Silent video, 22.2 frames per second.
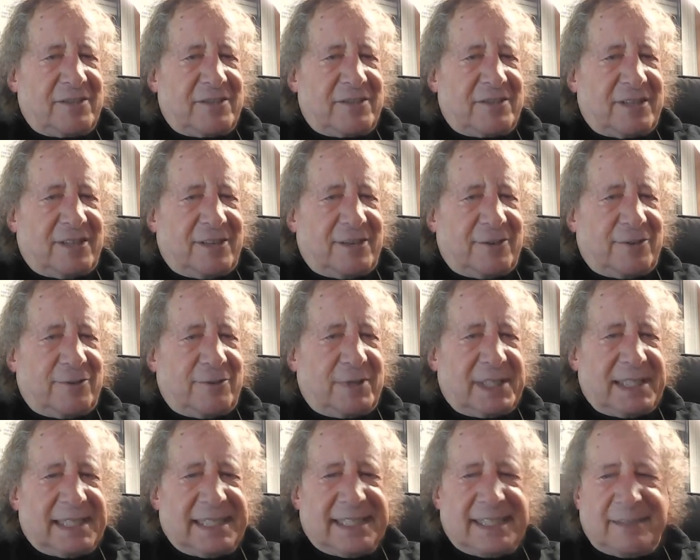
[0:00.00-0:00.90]

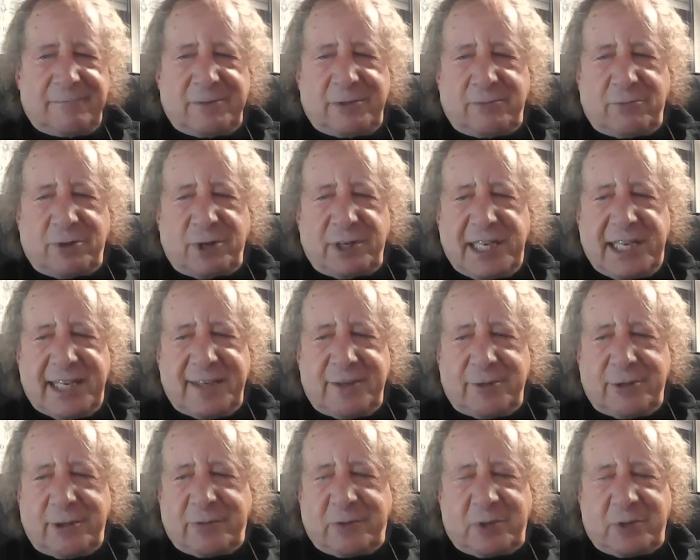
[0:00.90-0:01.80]
So, but we're
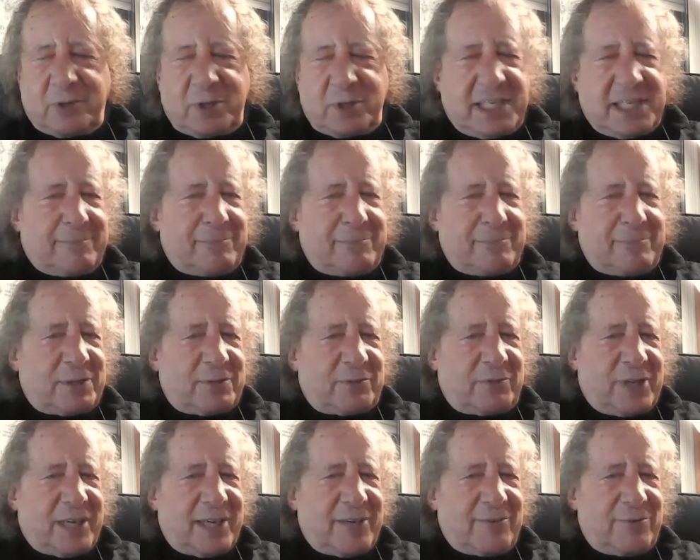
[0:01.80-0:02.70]
getting off the topic
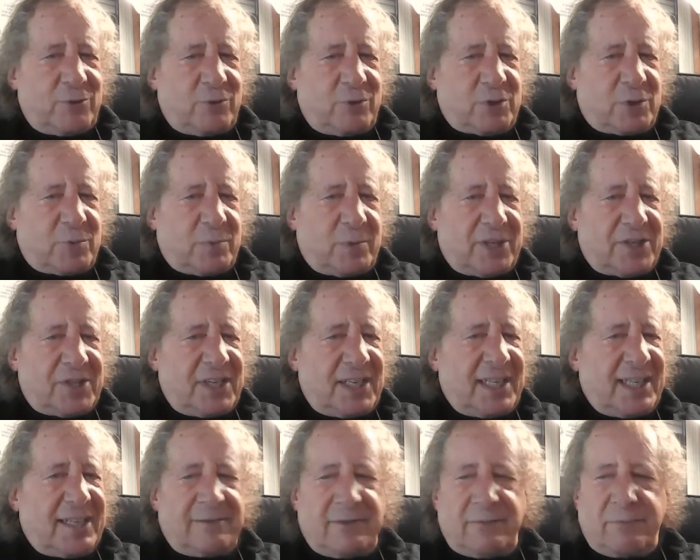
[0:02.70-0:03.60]
of how you express.
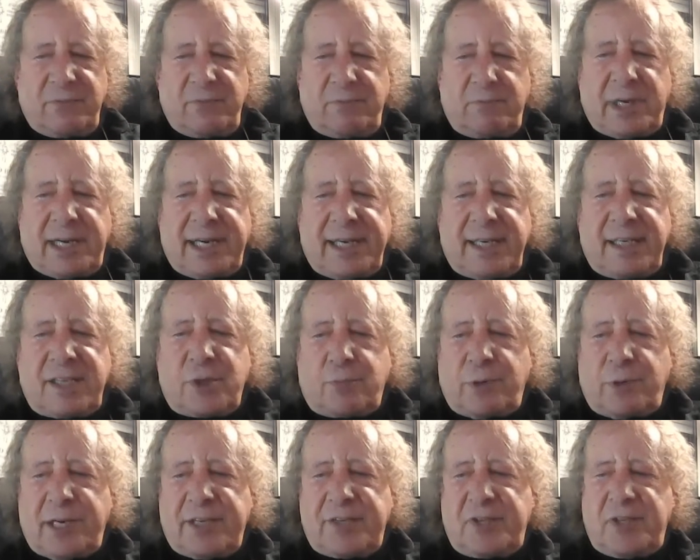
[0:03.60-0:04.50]
By
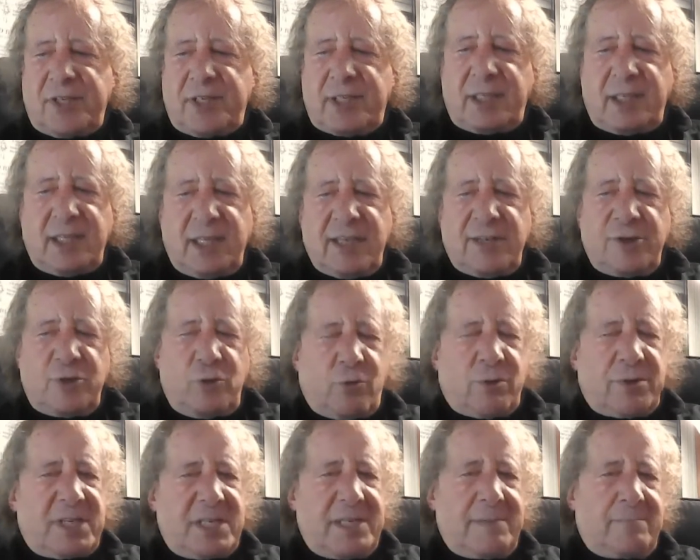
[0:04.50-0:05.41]
expressing
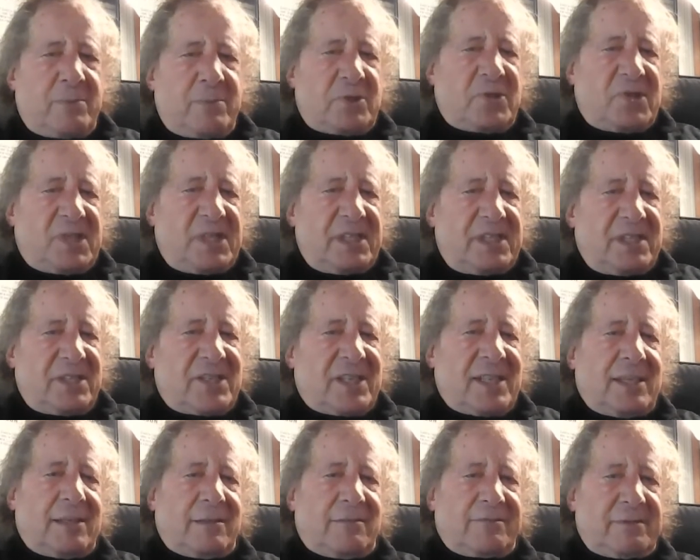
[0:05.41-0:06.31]
your deepest
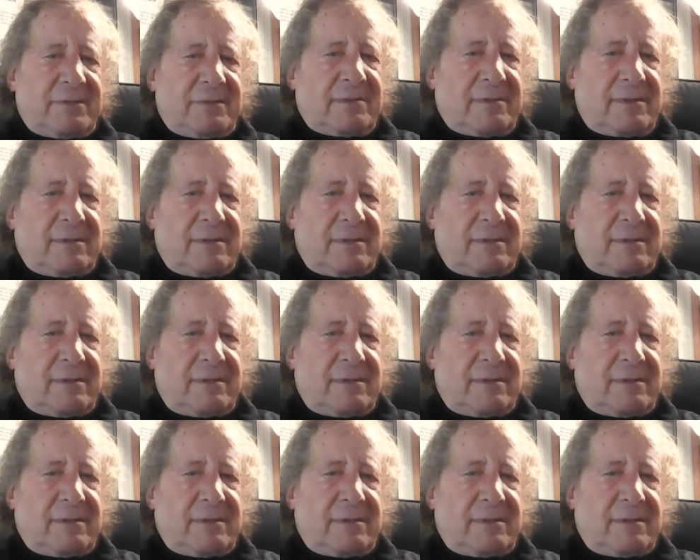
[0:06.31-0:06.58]
self,